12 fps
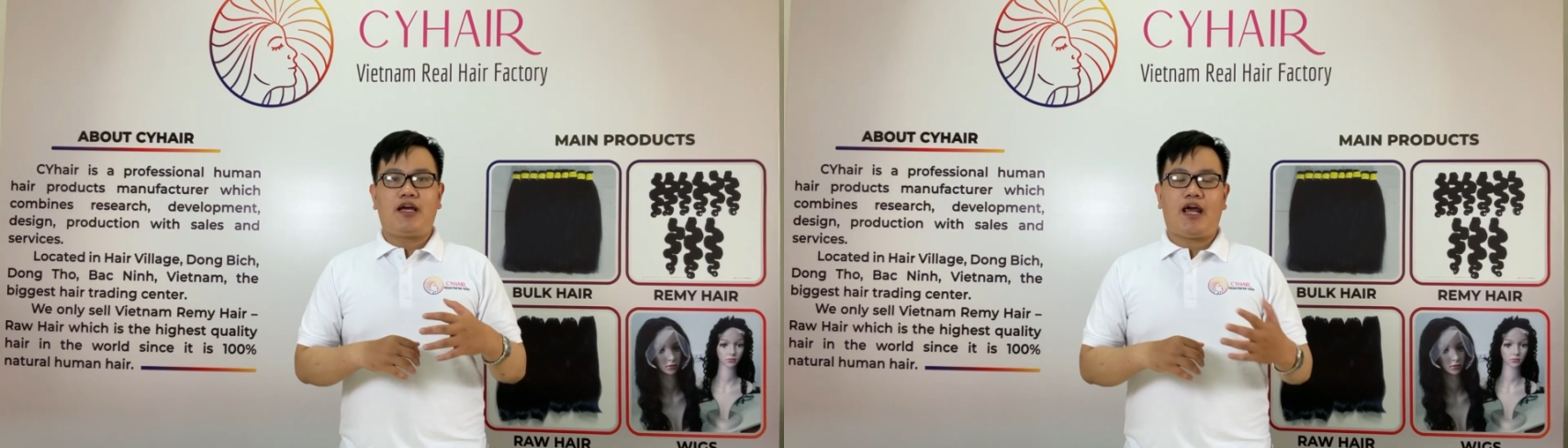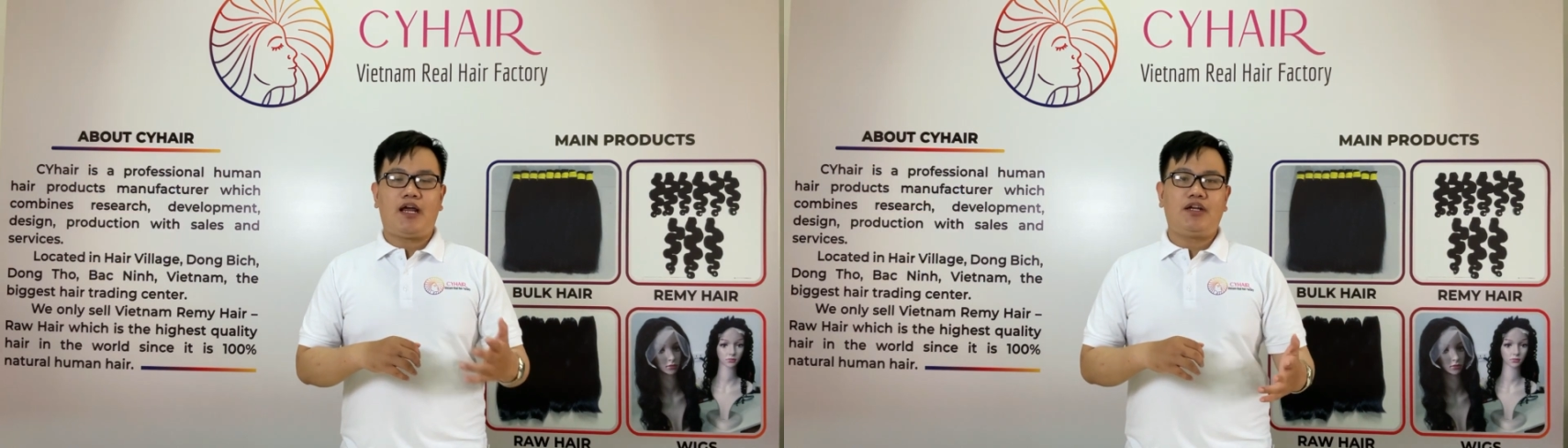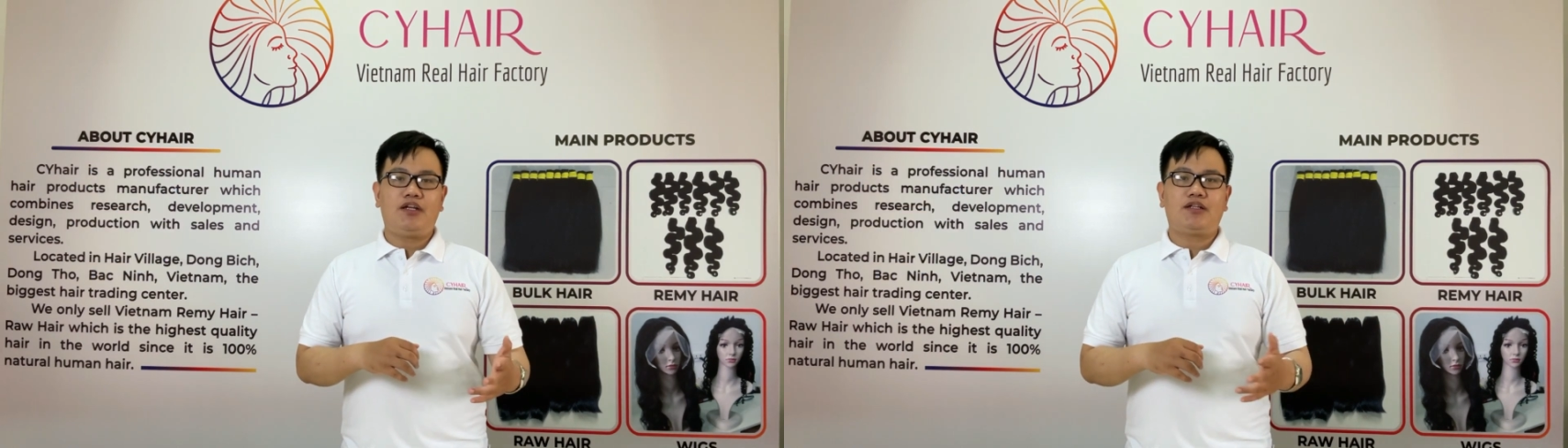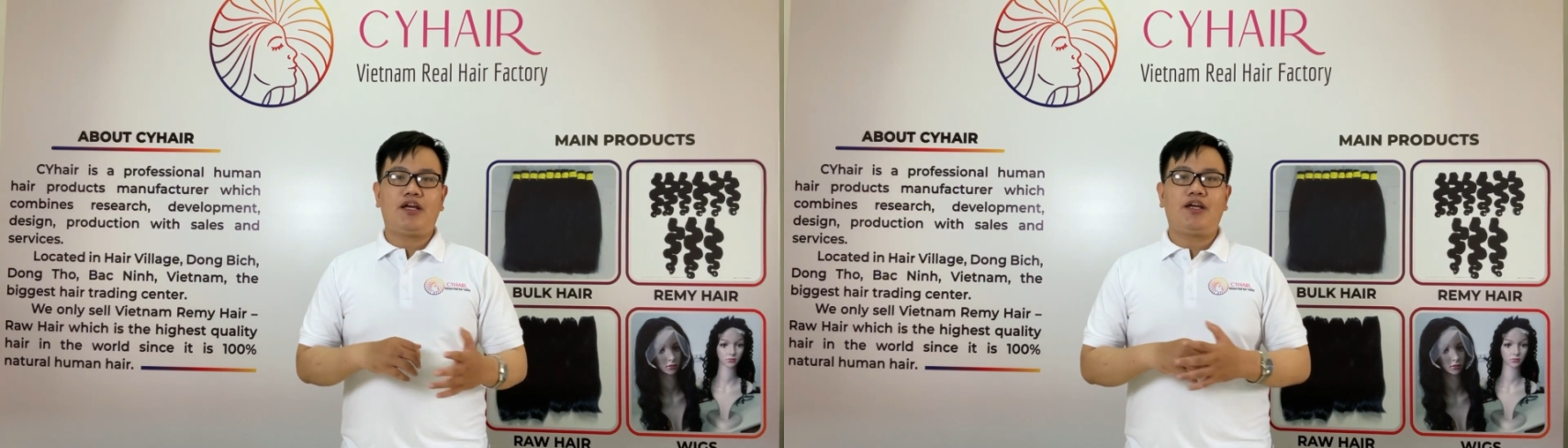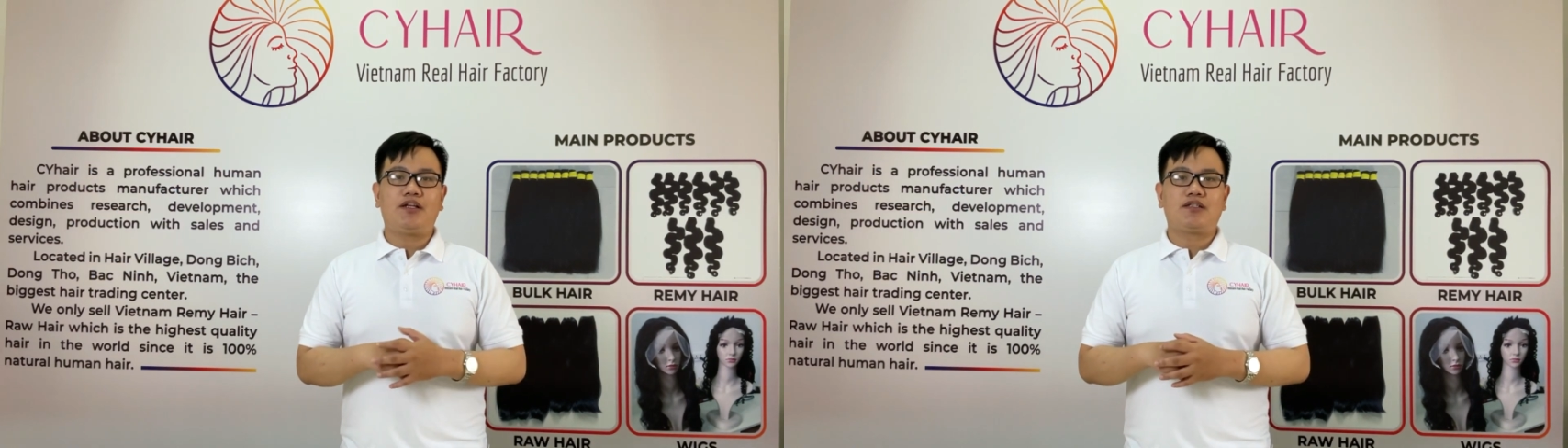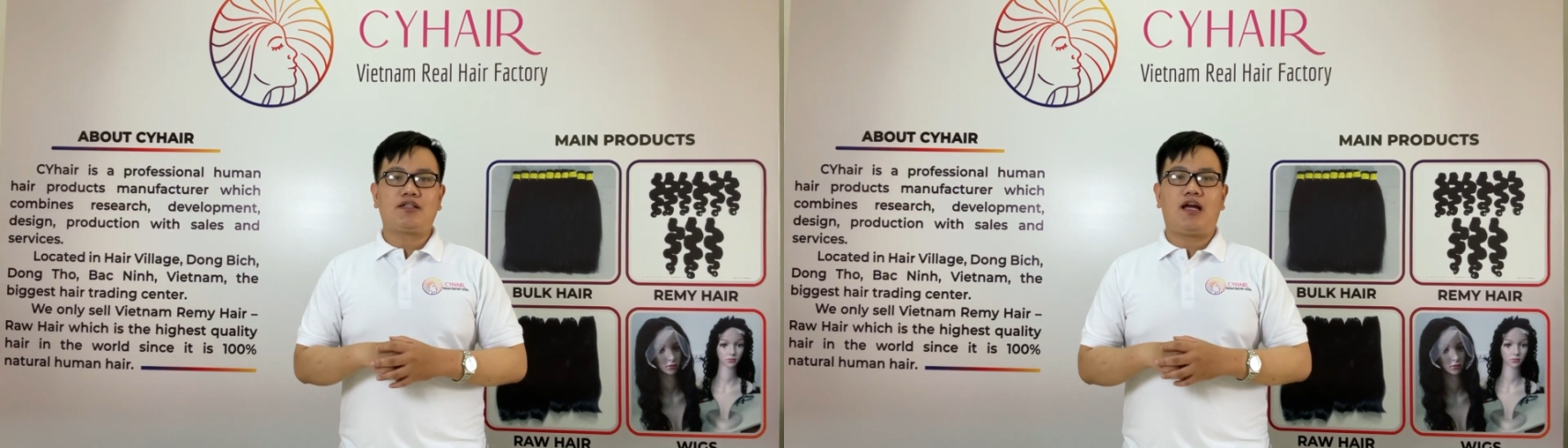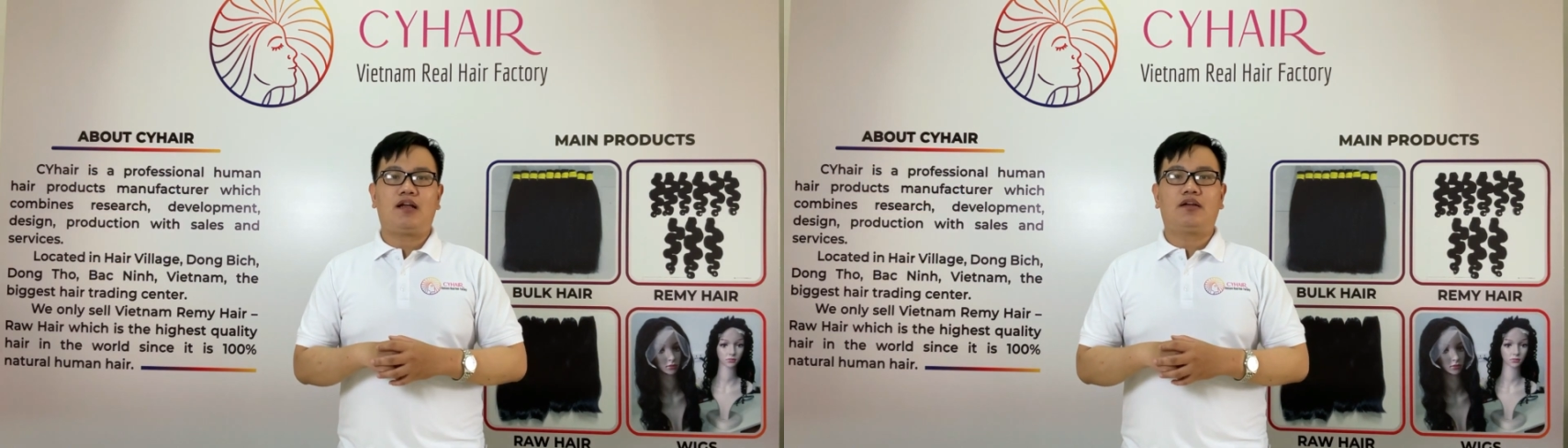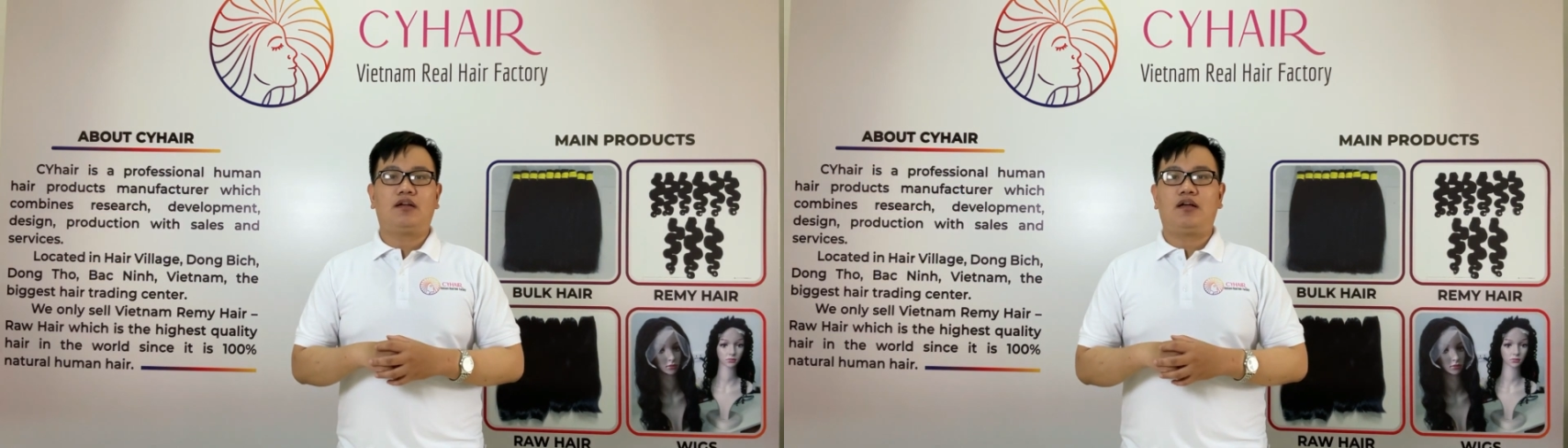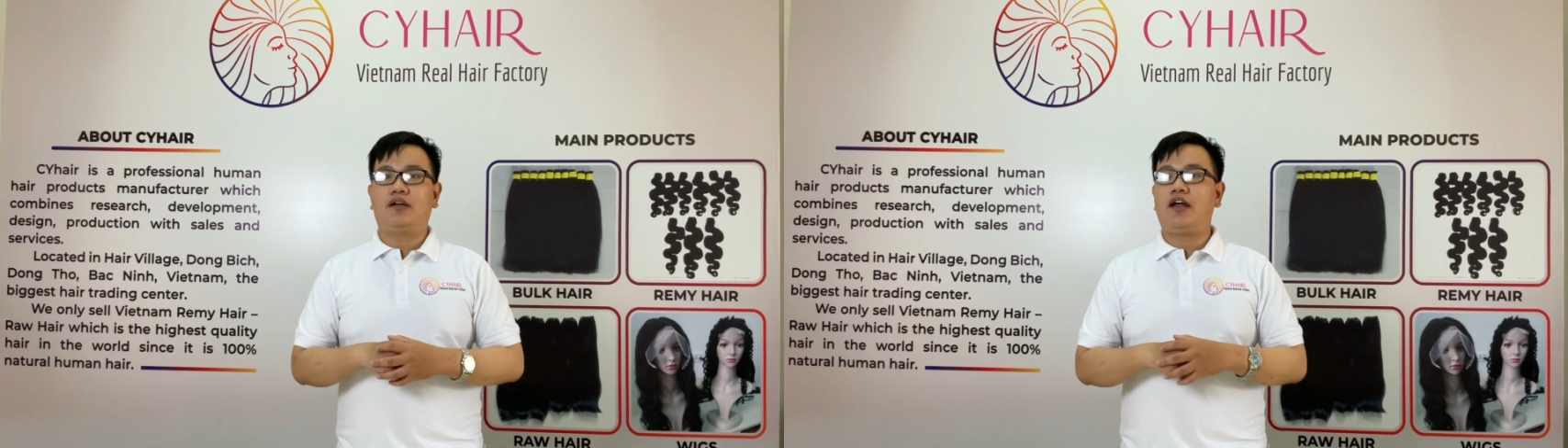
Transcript: anything that